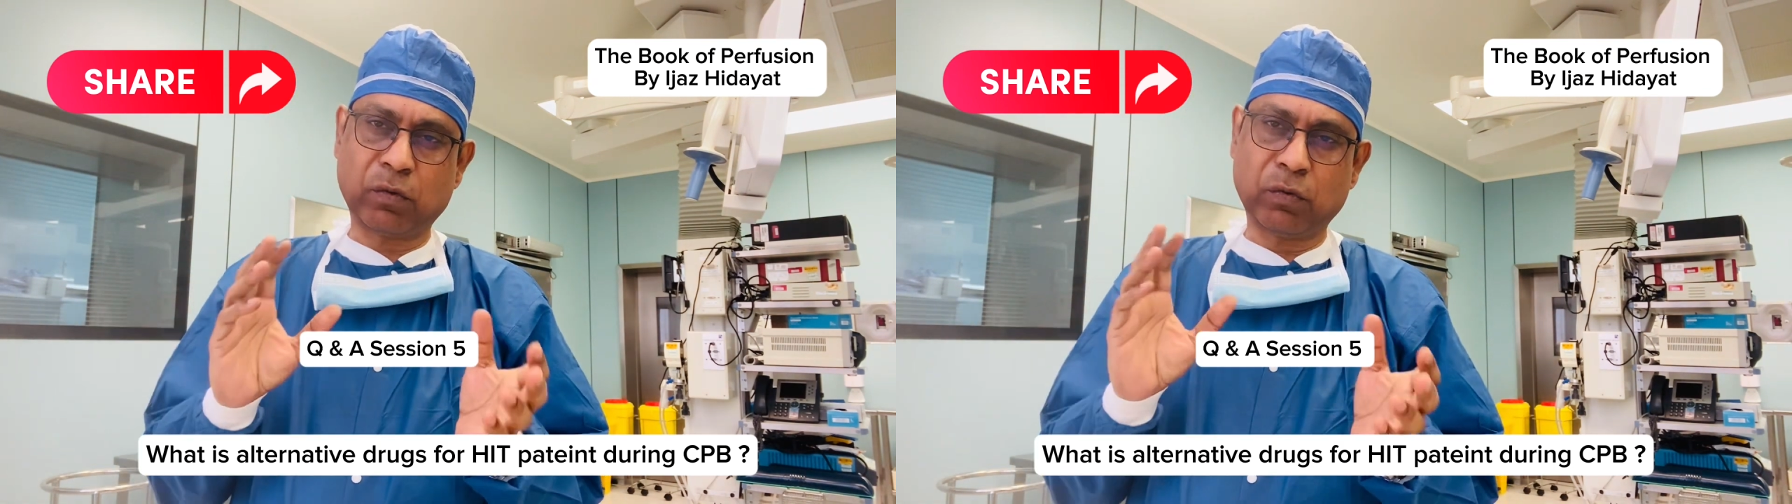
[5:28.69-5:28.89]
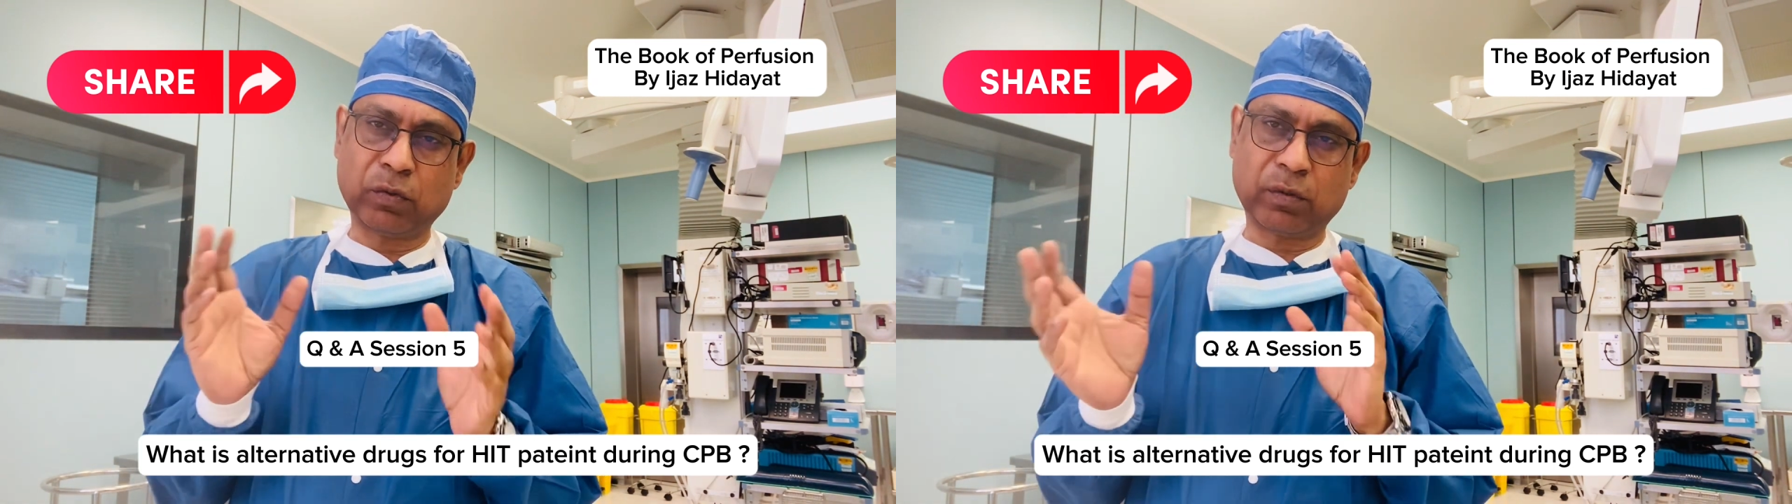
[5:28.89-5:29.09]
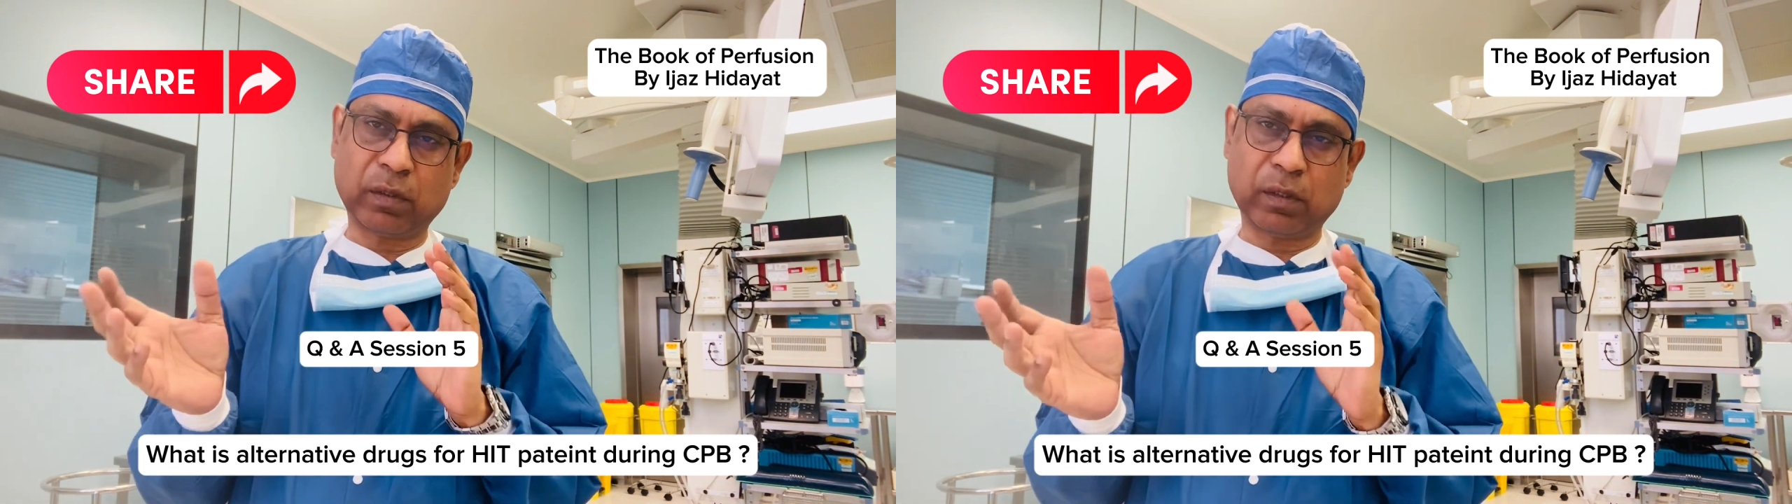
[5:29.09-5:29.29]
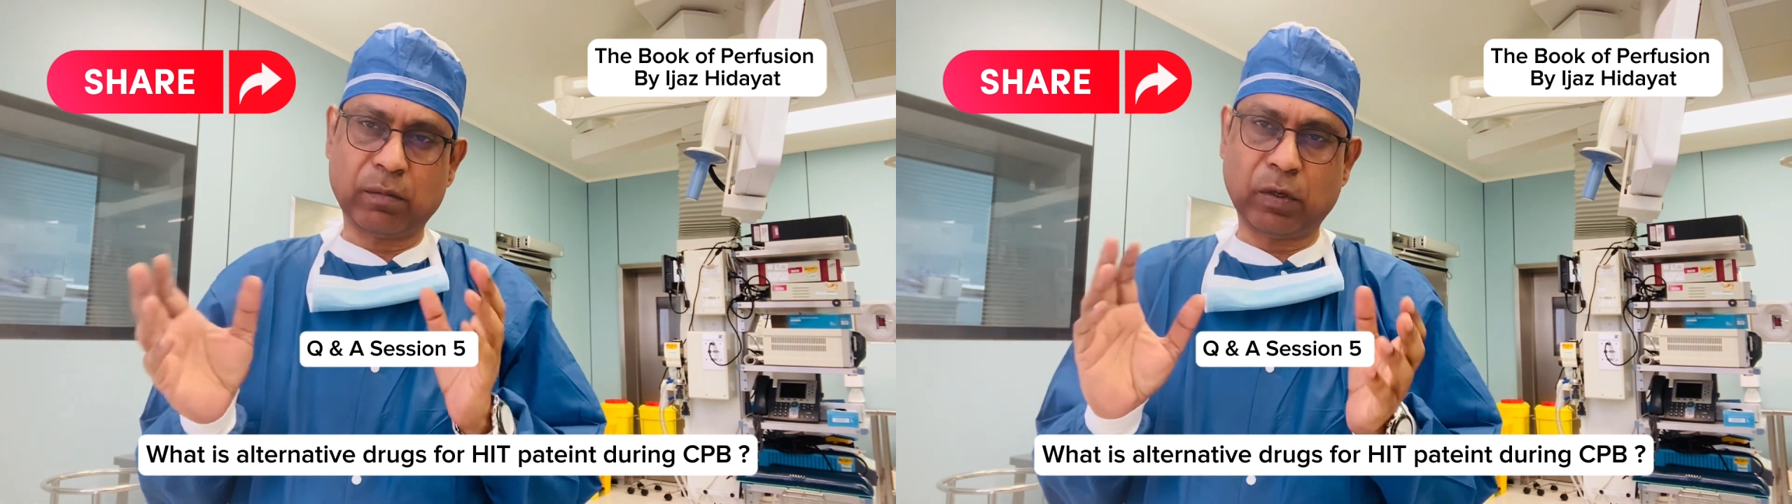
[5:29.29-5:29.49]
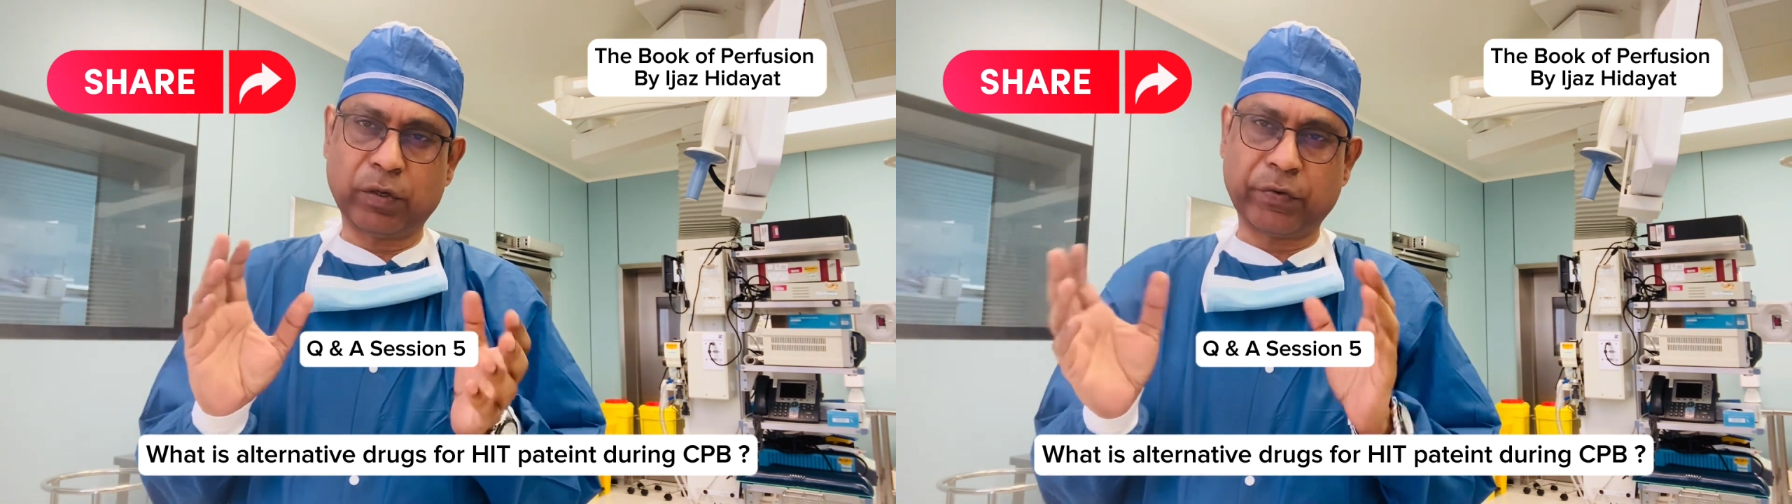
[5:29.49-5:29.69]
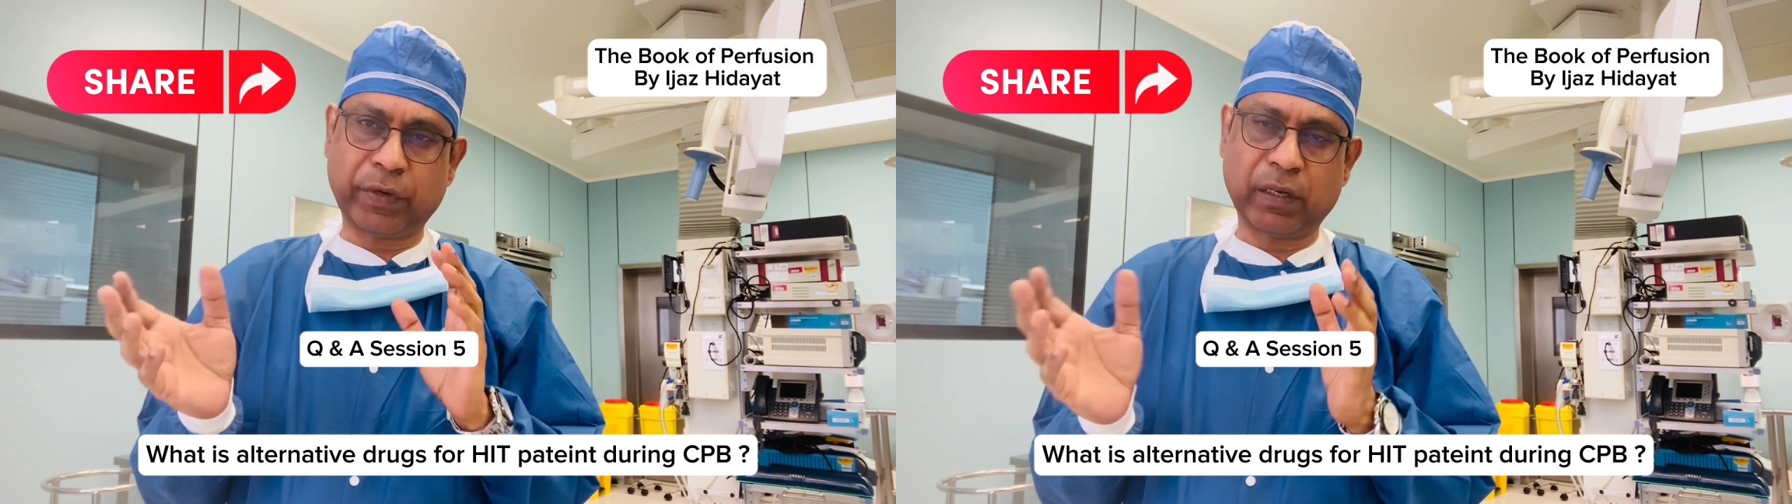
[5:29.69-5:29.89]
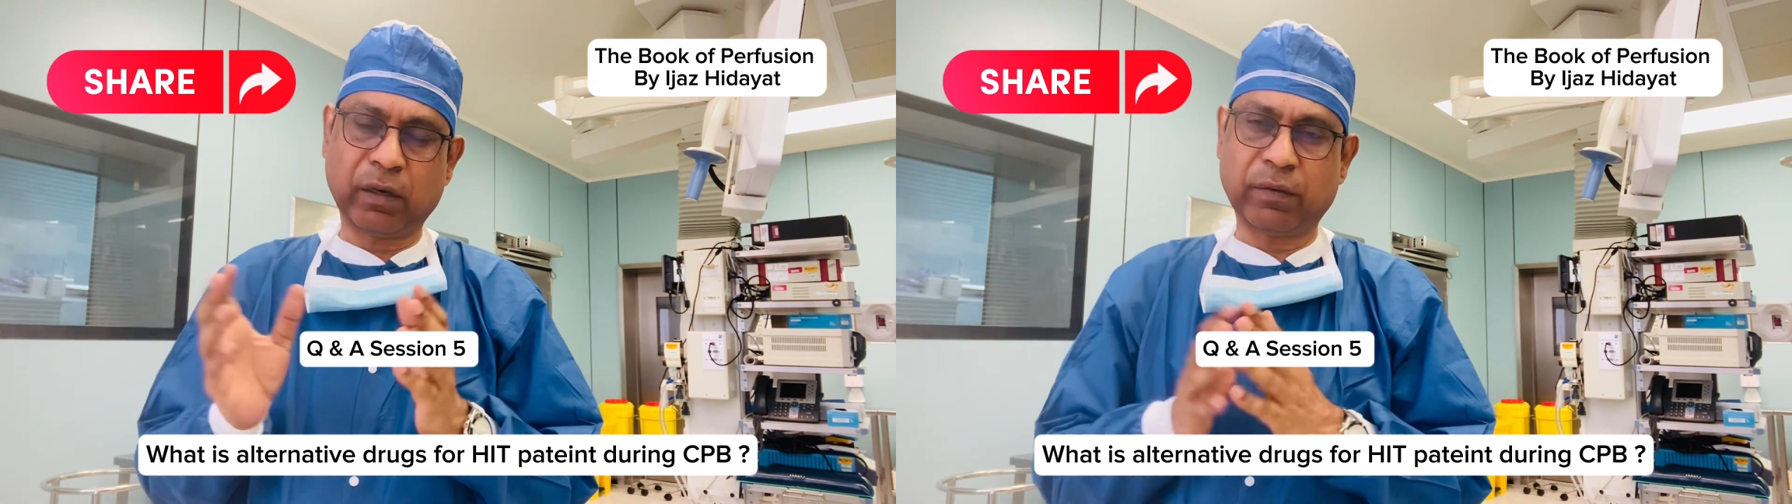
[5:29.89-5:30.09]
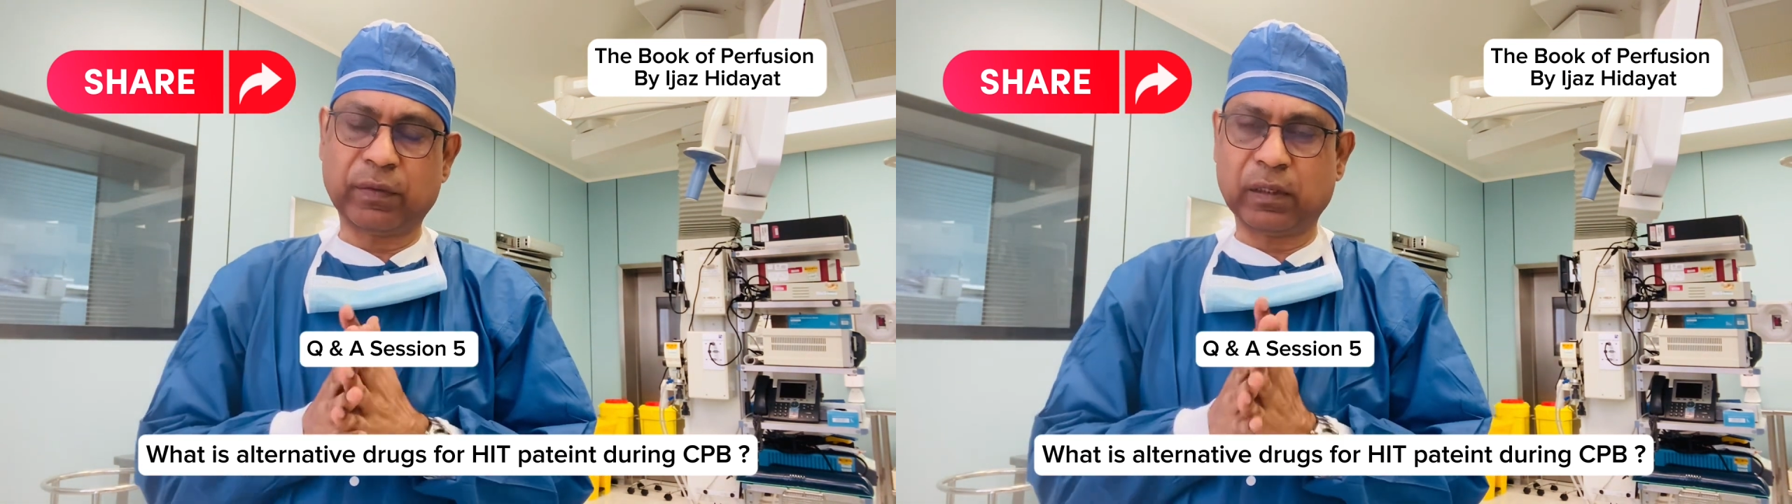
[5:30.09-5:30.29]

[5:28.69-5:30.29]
close monitoring of